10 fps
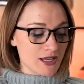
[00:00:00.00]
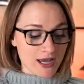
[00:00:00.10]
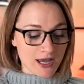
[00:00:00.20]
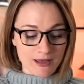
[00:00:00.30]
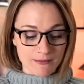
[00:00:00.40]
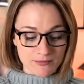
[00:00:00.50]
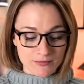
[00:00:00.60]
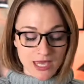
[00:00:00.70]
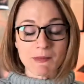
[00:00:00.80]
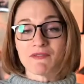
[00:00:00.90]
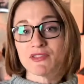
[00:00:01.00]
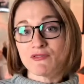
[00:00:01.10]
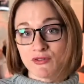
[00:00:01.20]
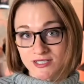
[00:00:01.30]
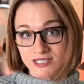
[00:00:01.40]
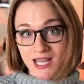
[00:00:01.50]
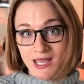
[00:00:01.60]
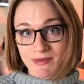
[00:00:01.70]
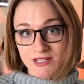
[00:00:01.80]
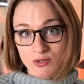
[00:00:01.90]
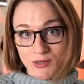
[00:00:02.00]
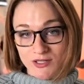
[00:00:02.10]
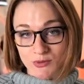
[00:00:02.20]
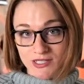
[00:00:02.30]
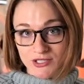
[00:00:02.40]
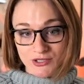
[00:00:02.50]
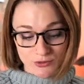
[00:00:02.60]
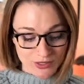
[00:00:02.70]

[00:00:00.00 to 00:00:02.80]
Um, came out for the first time in 2022.